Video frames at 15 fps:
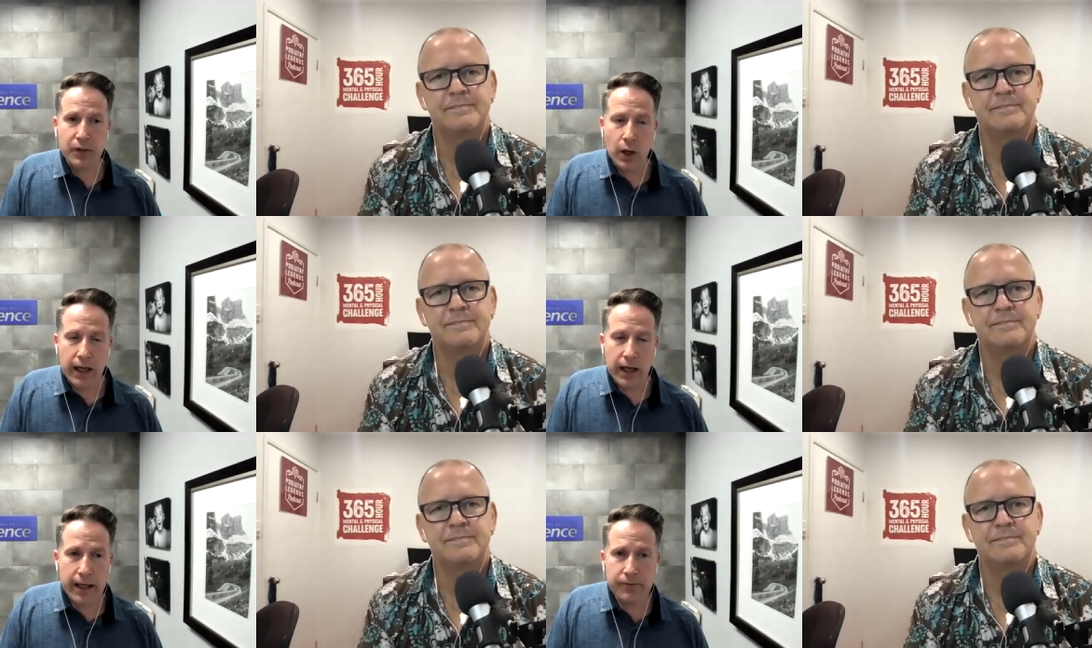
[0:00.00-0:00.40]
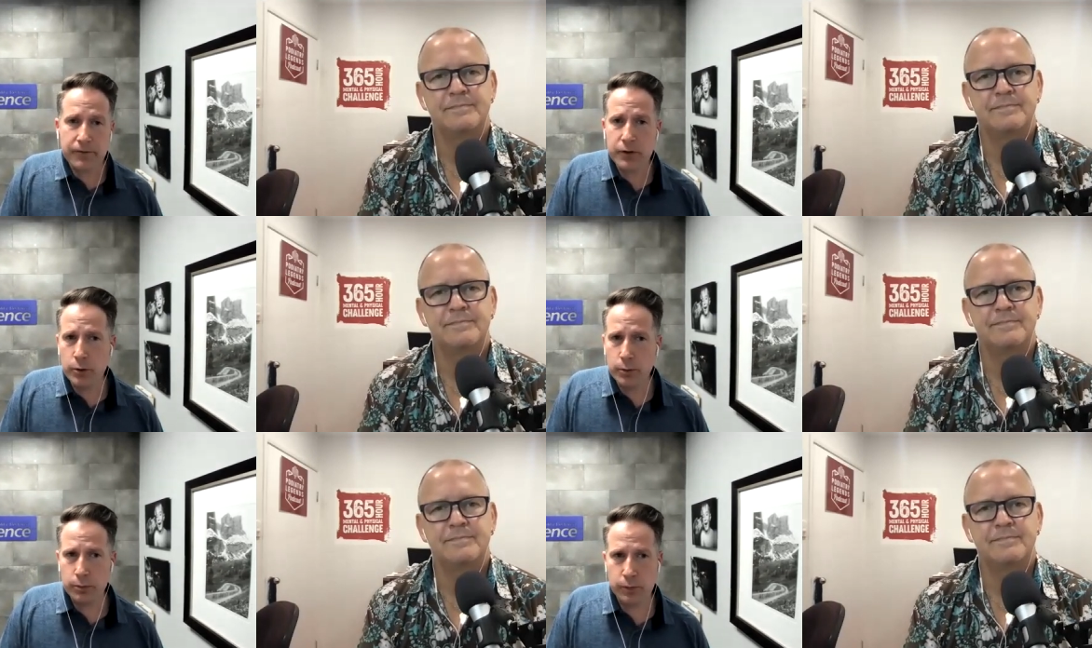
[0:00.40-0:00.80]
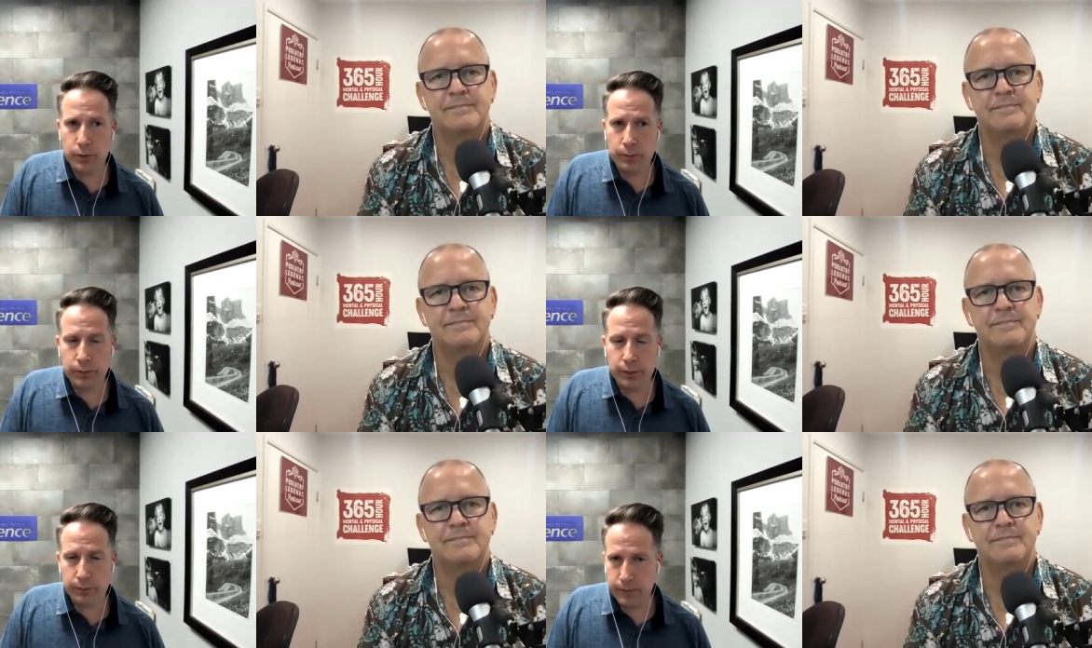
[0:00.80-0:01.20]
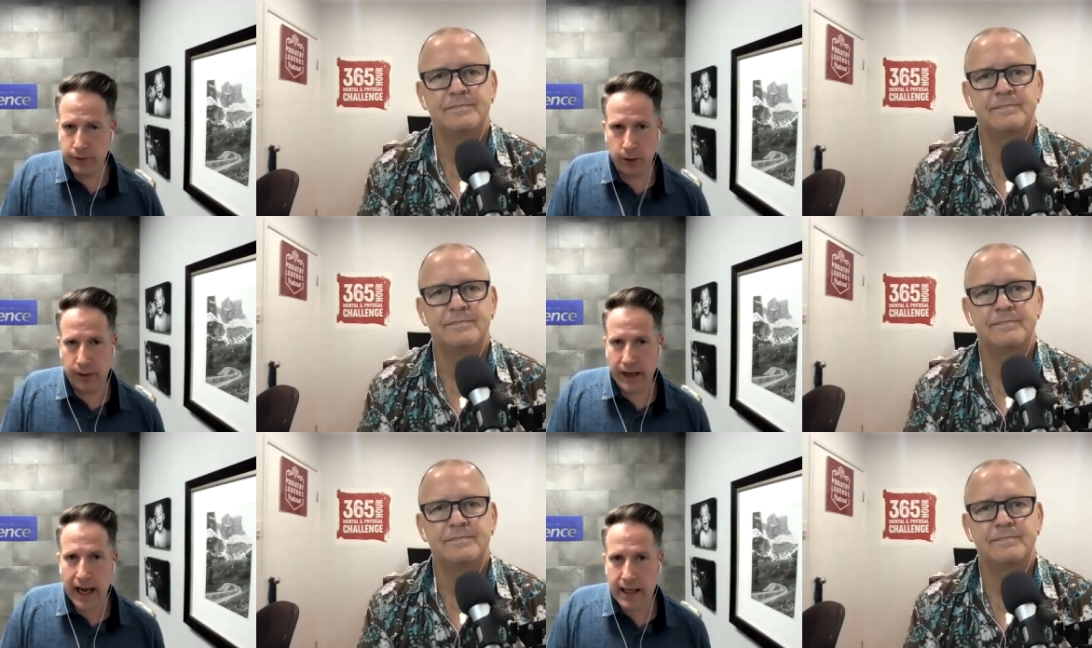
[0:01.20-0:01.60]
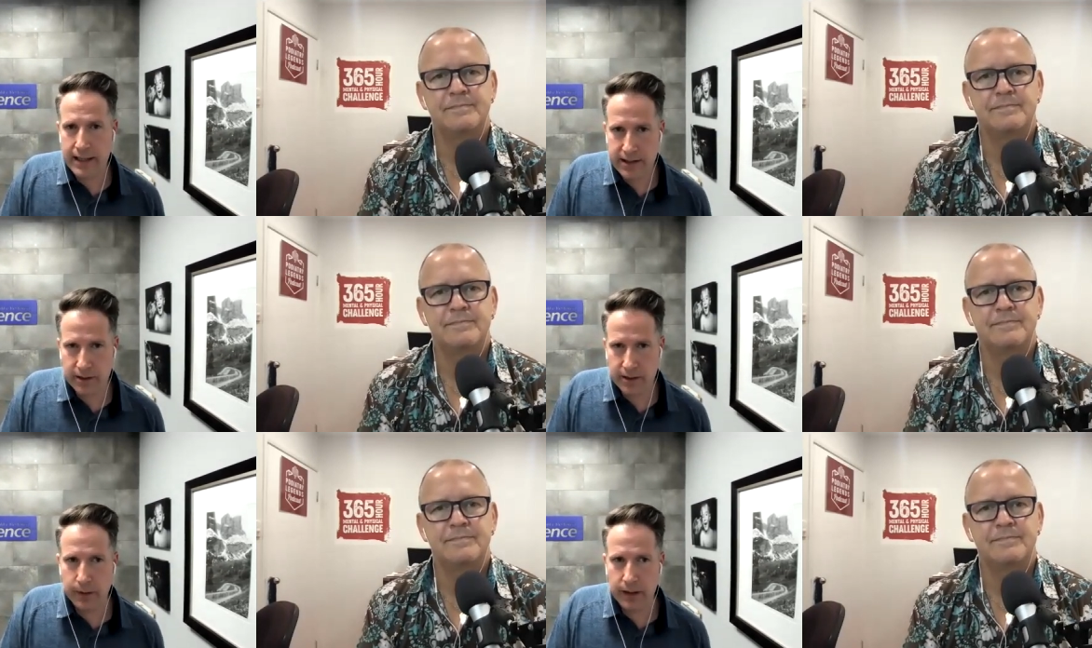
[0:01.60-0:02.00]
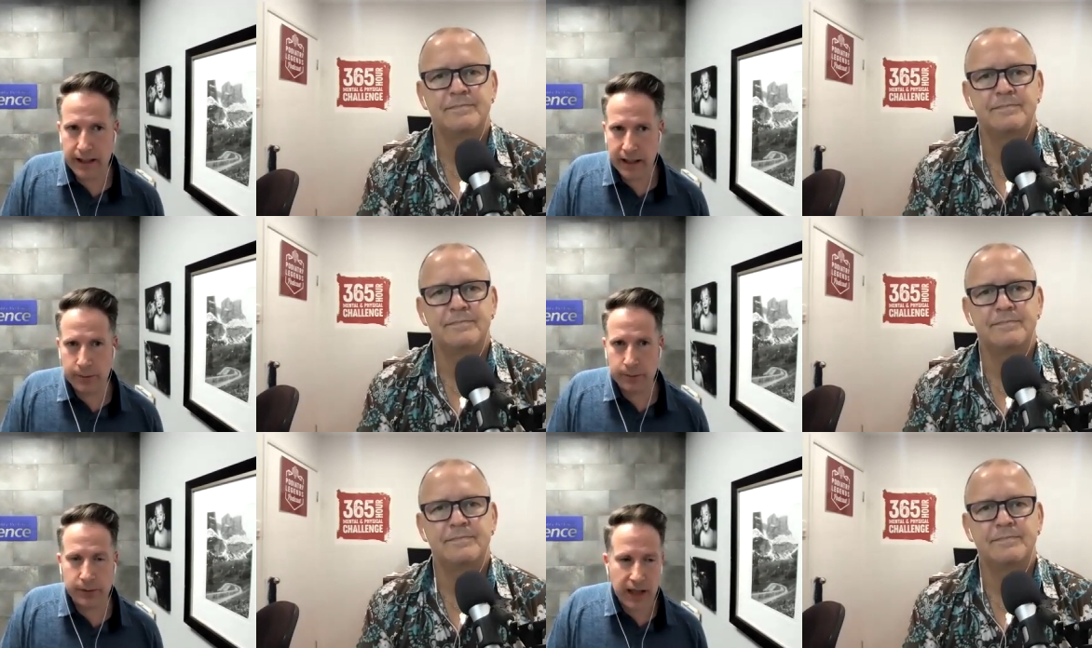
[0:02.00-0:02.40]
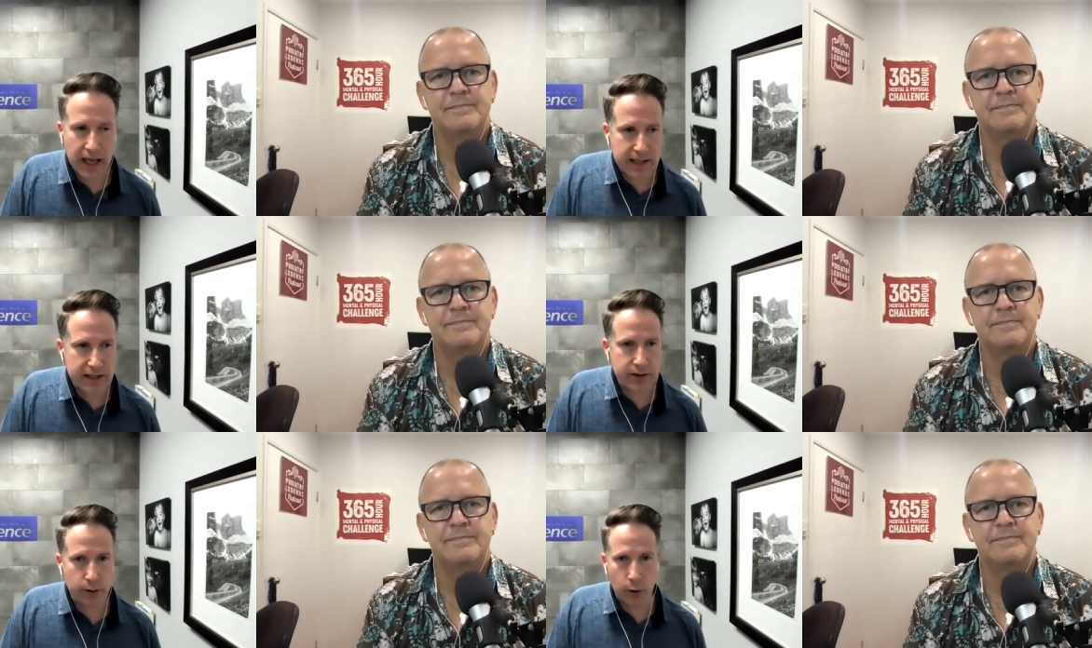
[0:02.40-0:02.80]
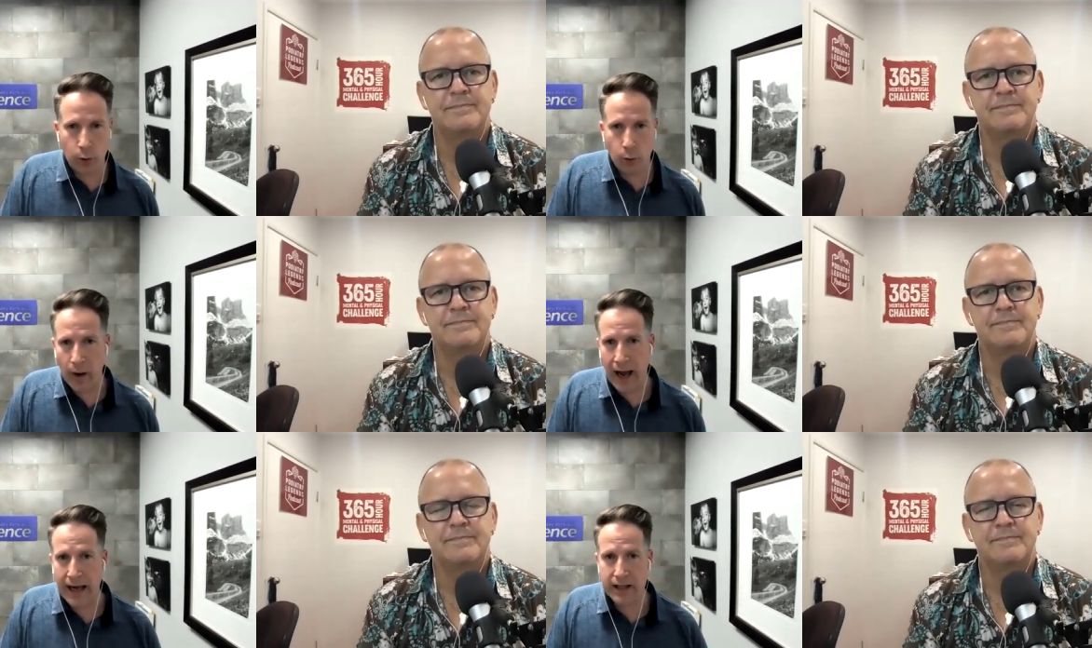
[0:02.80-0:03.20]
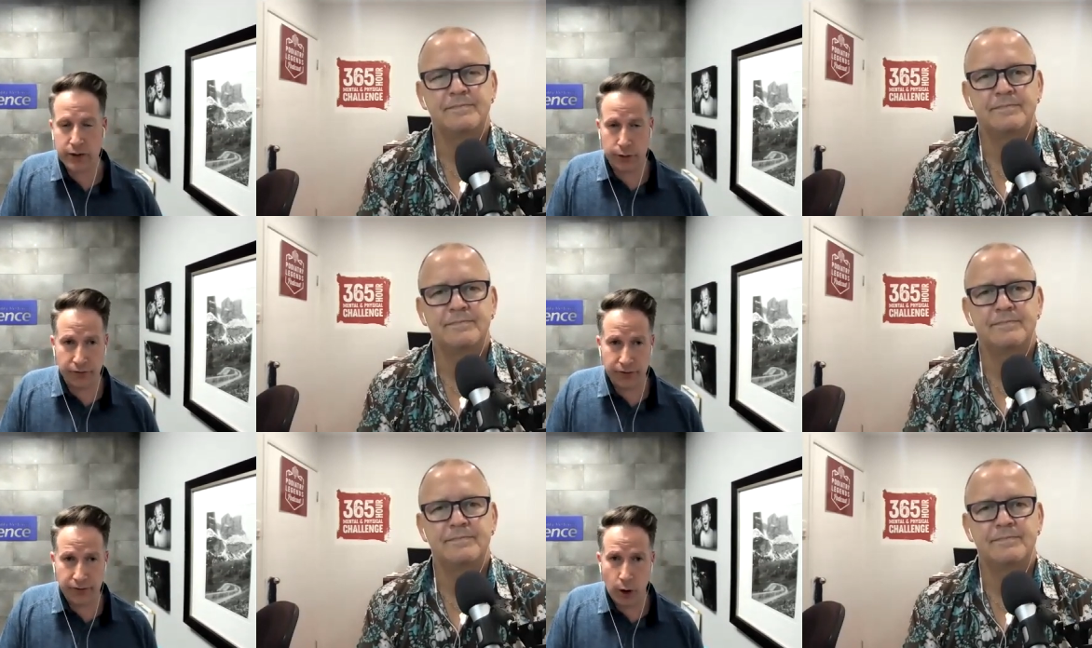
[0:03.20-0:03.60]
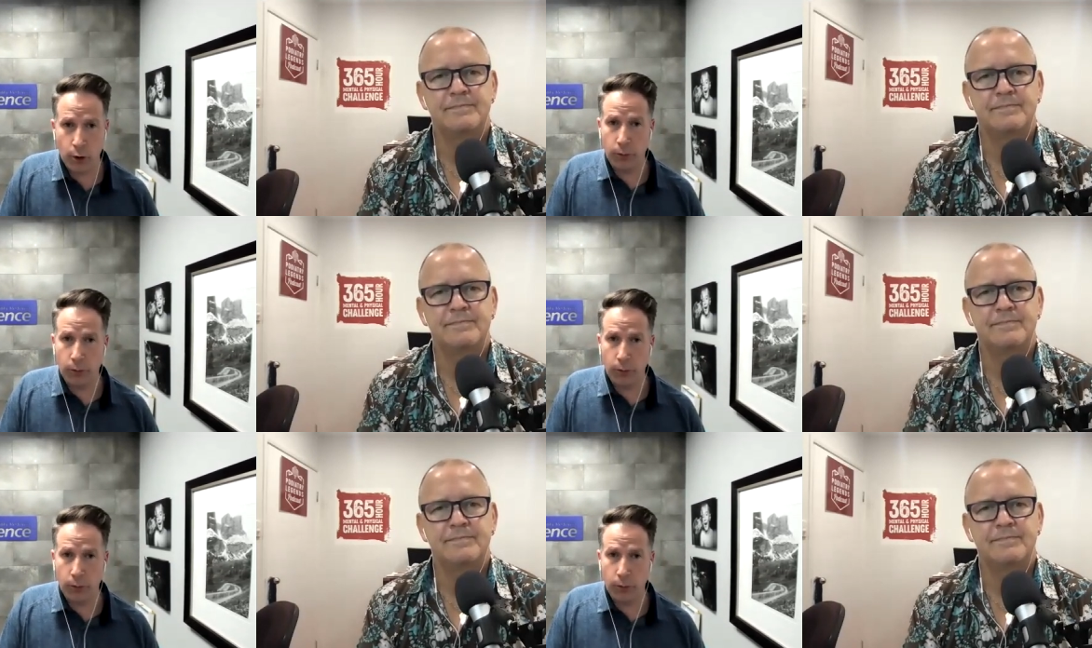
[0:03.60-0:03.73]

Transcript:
Speaker 1: if you, you know, cast somebody in plaster or wax or foam,